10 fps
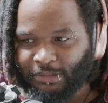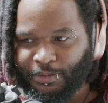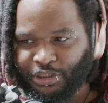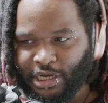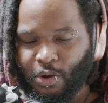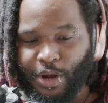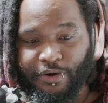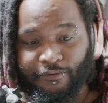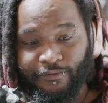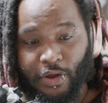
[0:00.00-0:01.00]
pachinko on
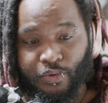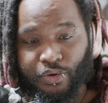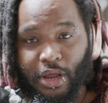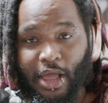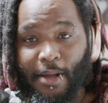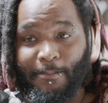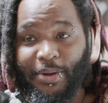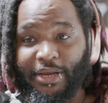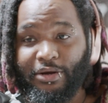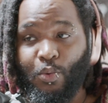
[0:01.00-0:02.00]
your phone,
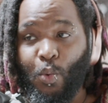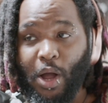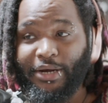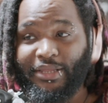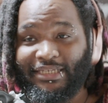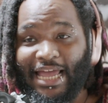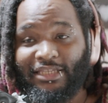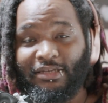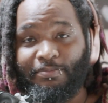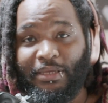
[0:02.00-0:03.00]
but one, this
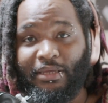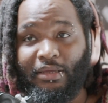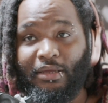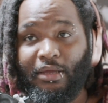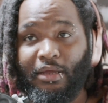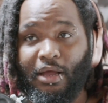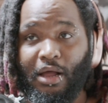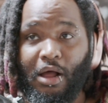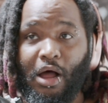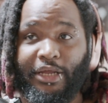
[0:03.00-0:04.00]
had to be
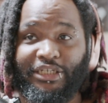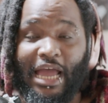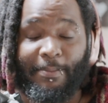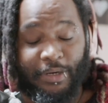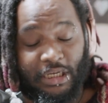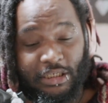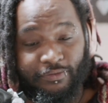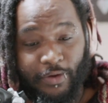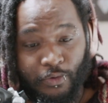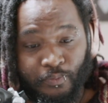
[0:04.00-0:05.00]
on a Japanese
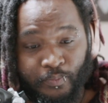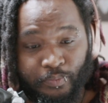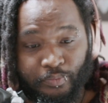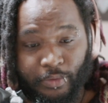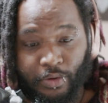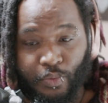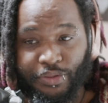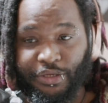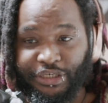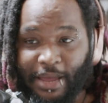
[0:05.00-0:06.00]
phone
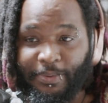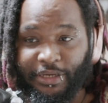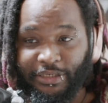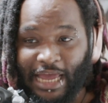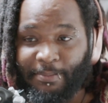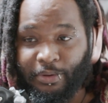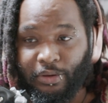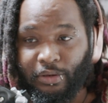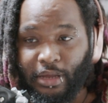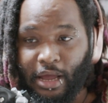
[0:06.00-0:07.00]
with the Japanese
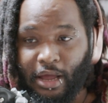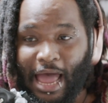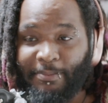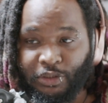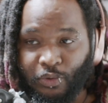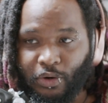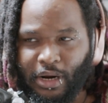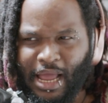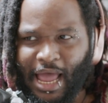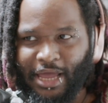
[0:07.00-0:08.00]
Apple App Store,
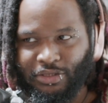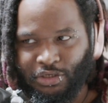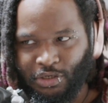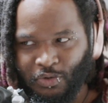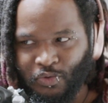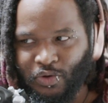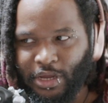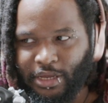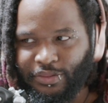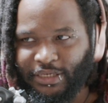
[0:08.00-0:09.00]
and 2,
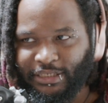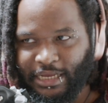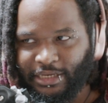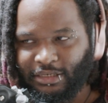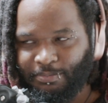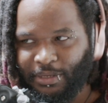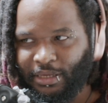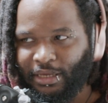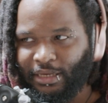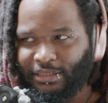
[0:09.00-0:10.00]
this needed to
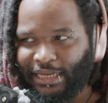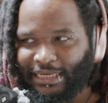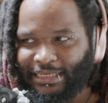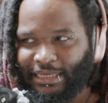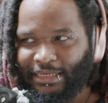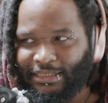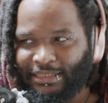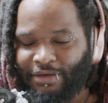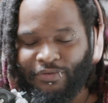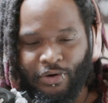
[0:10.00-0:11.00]
be like
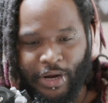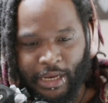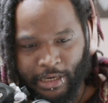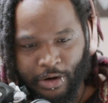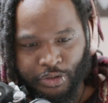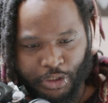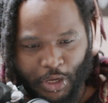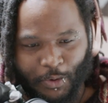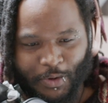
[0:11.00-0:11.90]
7 or 8 years ago.